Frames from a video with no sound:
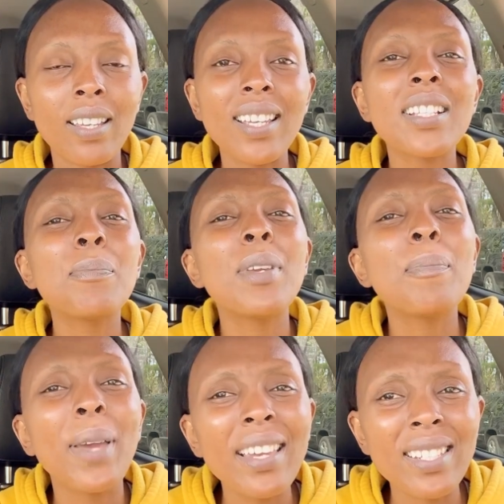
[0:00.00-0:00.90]
is be
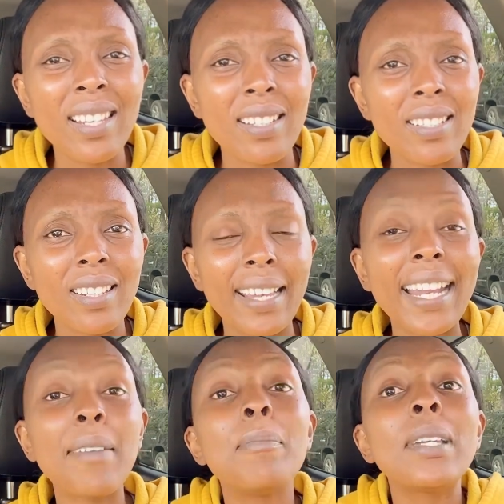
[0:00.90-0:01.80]
patient
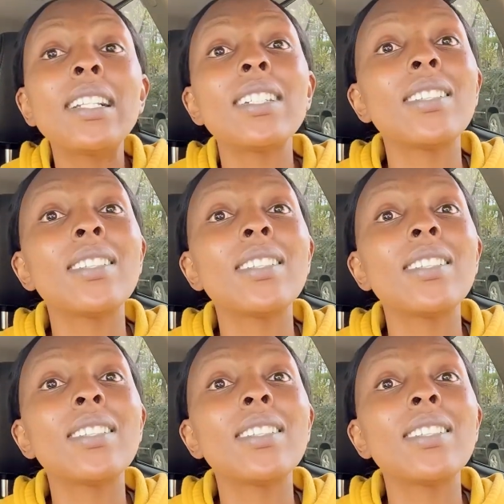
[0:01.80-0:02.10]
and build